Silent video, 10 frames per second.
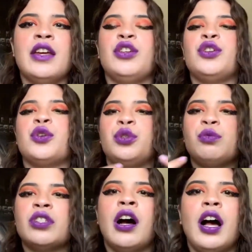you know,
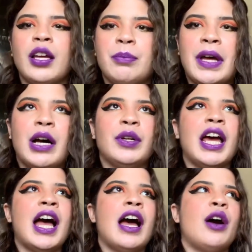you talk about
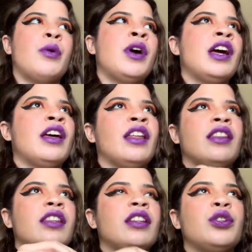how
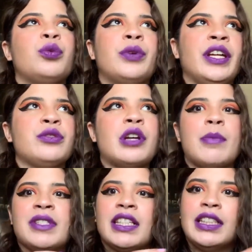the little
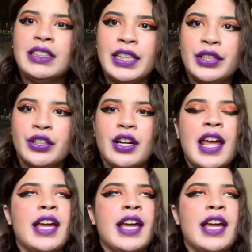raindrops glitter,